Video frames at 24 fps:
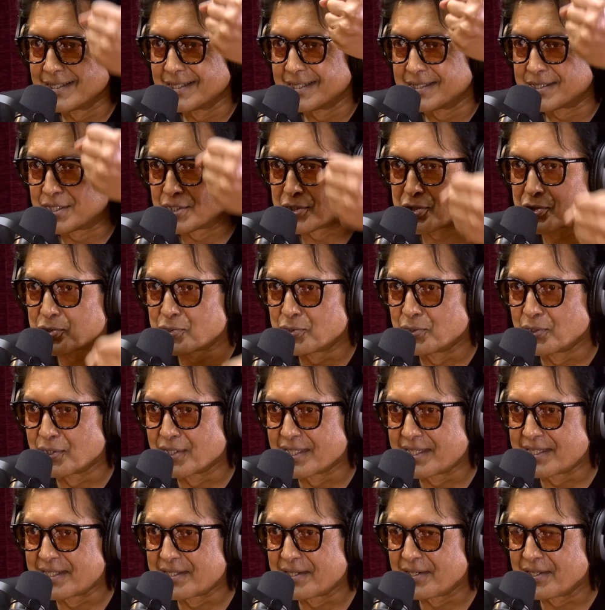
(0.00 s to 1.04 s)
trishul
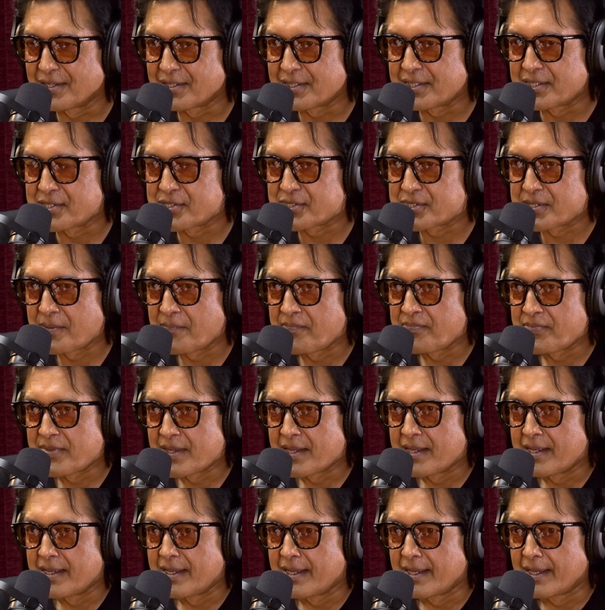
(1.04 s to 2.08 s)
and all this.
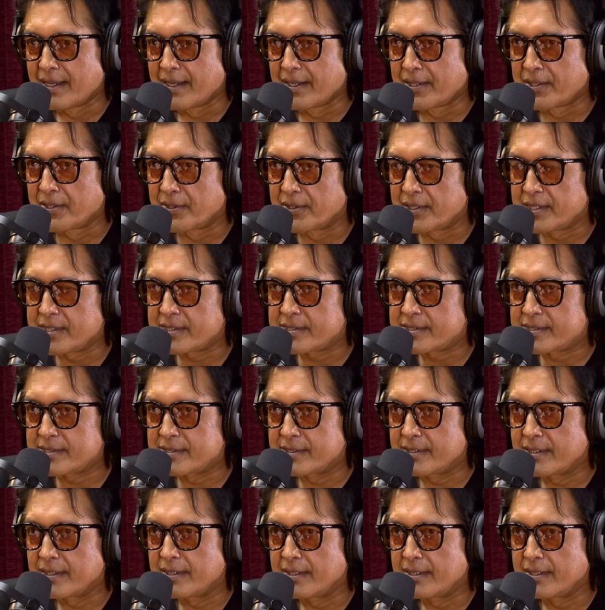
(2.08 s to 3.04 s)
You know this?